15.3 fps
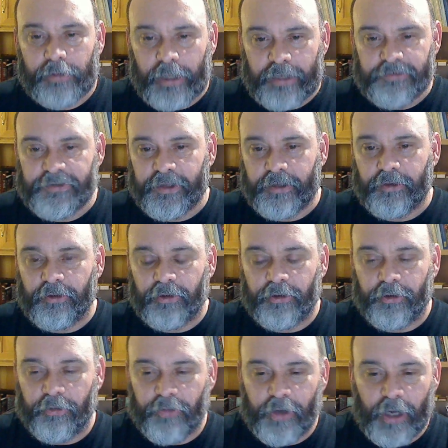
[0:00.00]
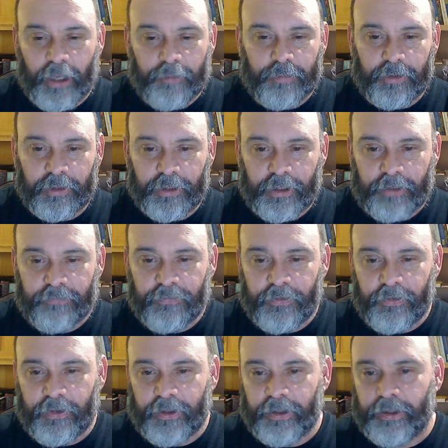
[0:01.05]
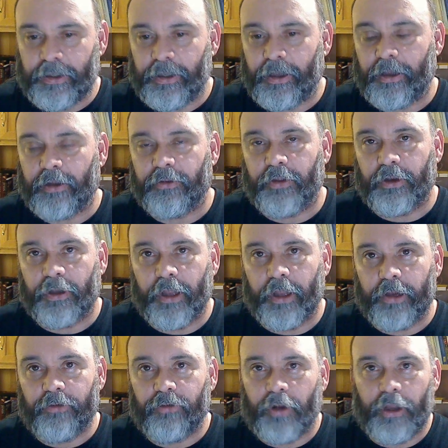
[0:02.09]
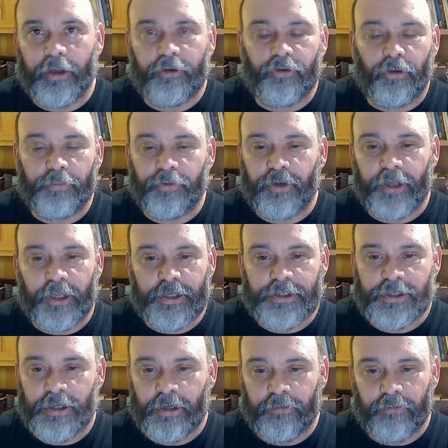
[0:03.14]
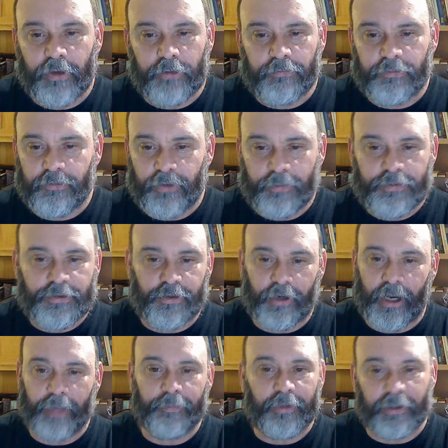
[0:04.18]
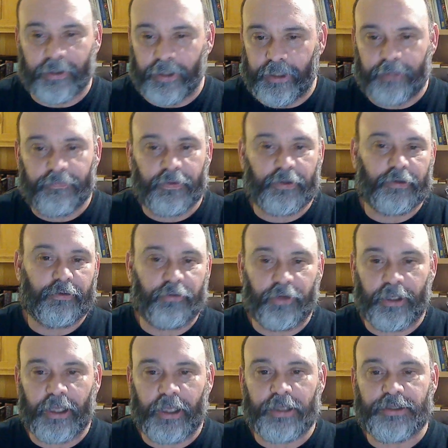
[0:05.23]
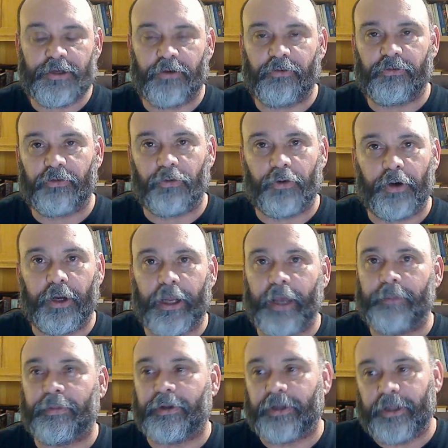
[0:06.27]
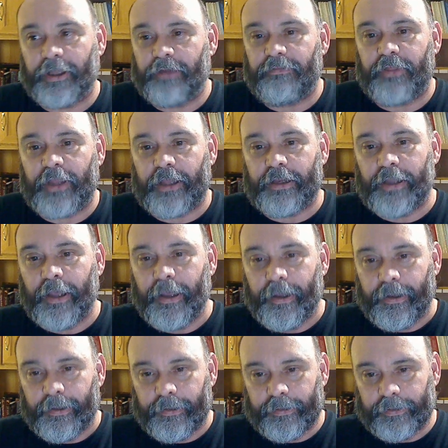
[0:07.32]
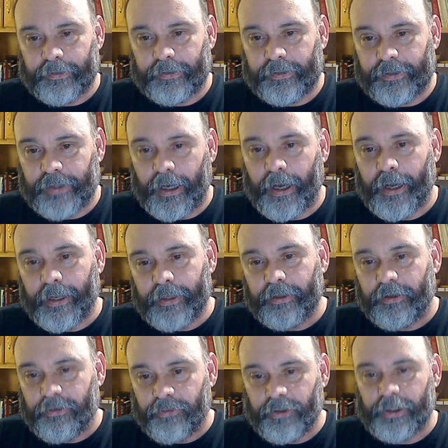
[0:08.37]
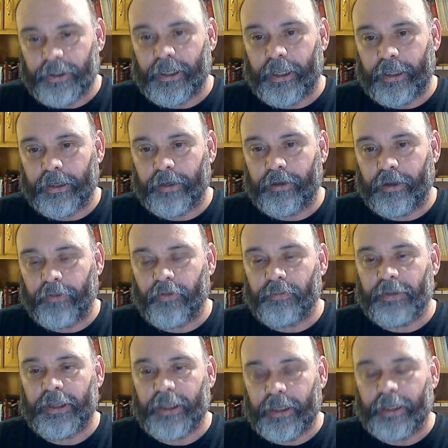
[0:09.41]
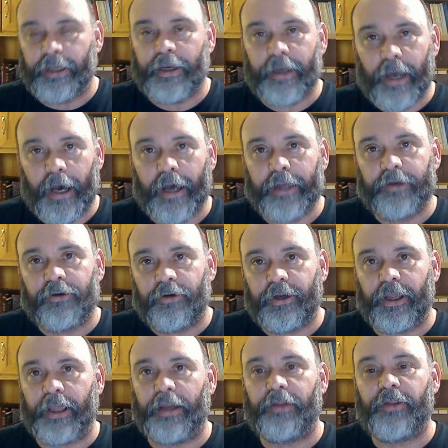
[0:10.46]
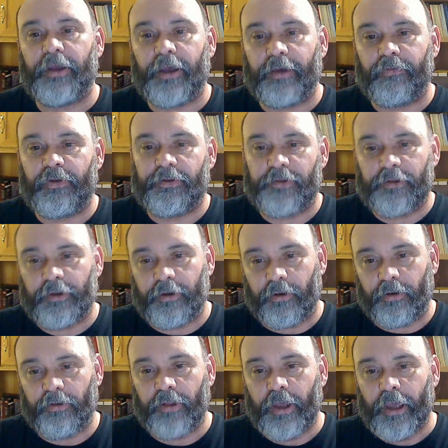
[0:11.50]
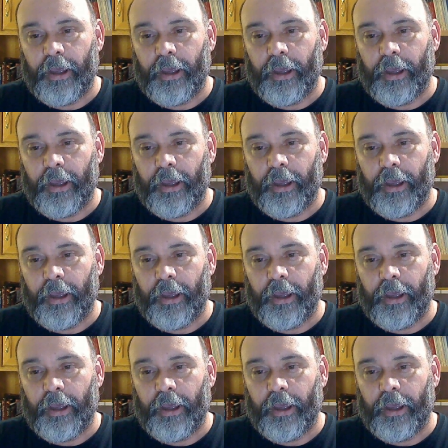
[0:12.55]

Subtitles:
said earlier that I believe in the literal interpretation of Scripture. I believe in the creation story. I believe that God created, in the beginning, God created the heavens and the earth,